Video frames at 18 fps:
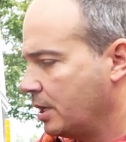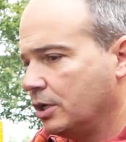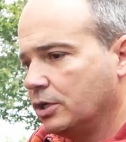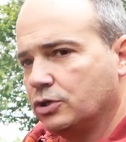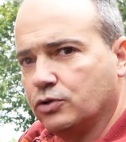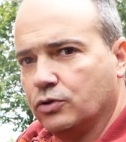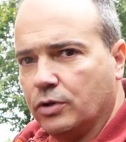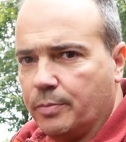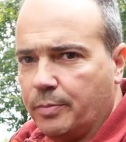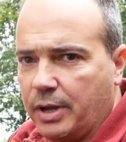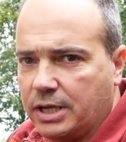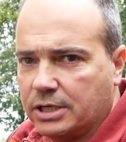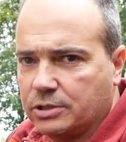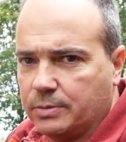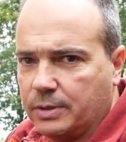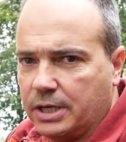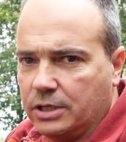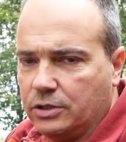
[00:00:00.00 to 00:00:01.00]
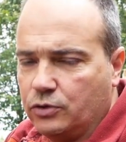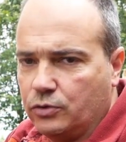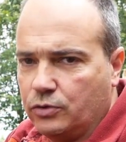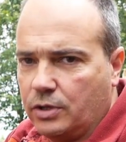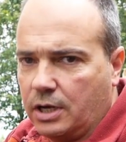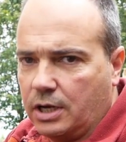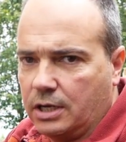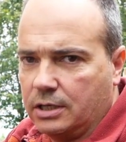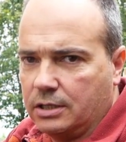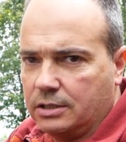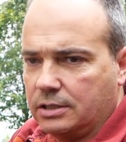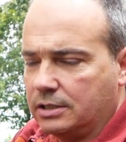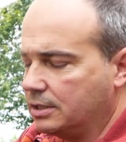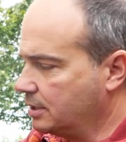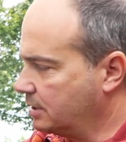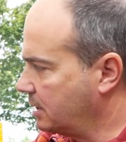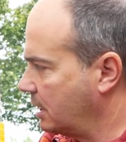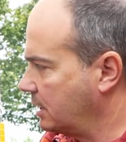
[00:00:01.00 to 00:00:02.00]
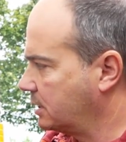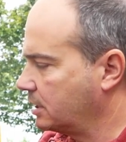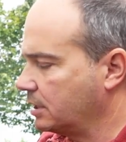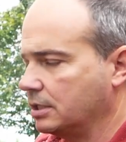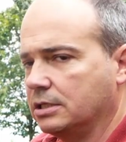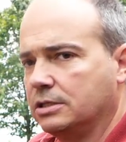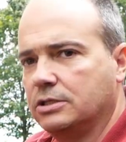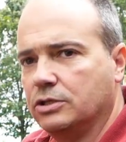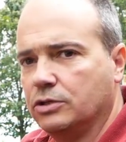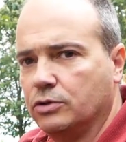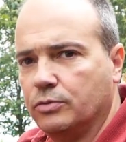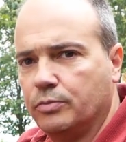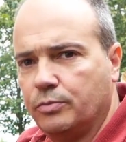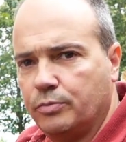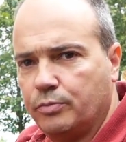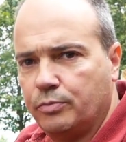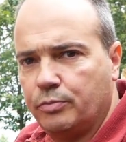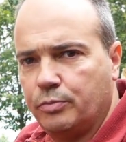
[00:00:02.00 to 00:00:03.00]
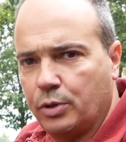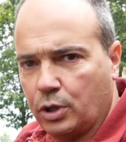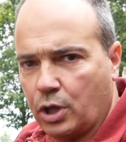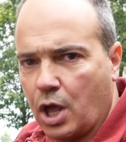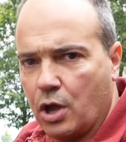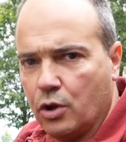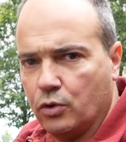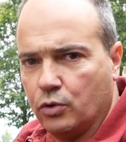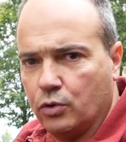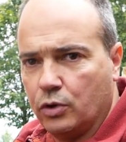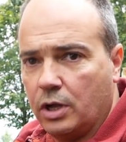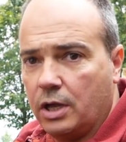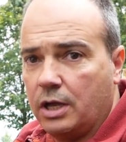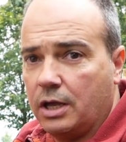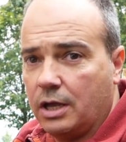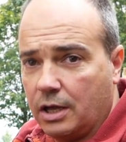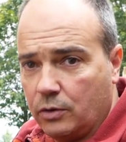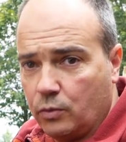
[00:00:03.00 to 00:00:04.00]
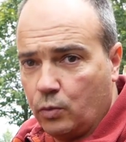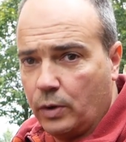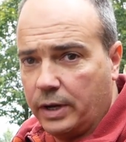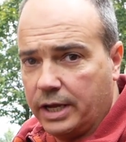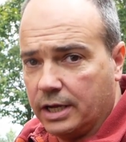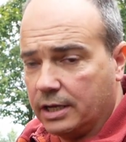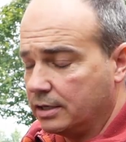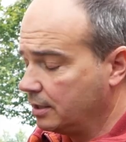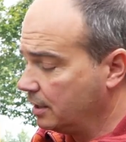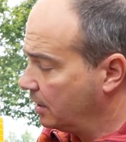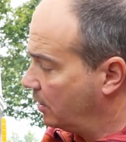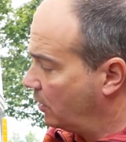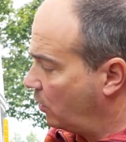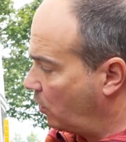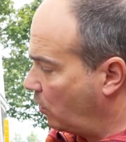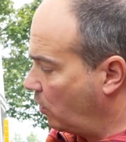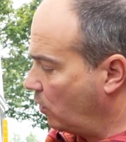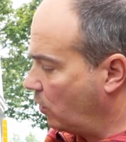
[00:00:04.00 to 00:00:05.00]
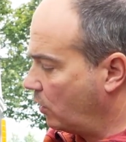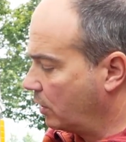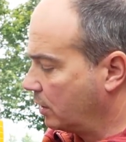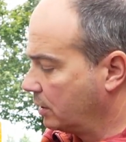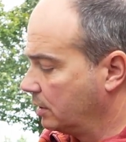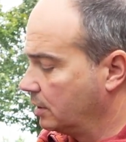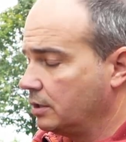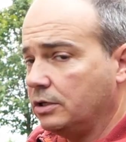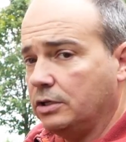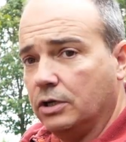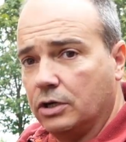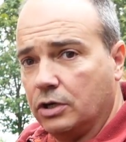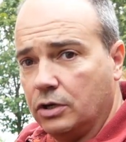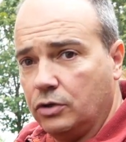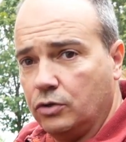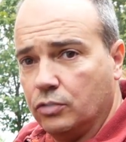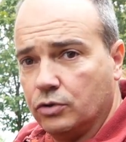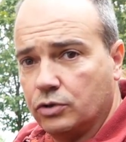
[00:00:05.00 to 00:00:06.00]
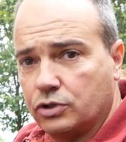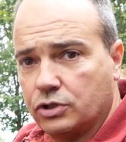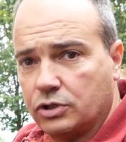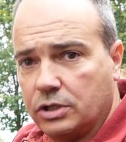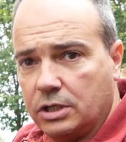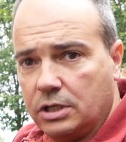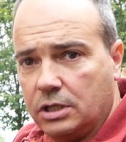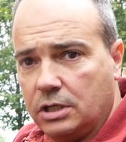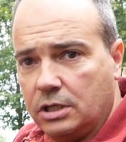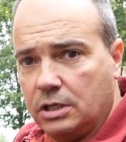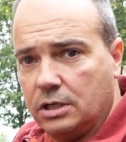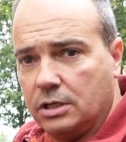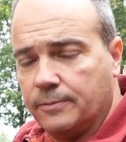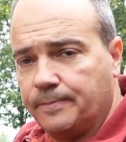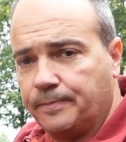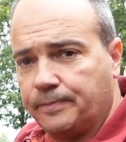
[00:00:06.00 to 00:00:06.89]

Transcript: So the best way to do that is actually to pull it out and weigh it, or you can use the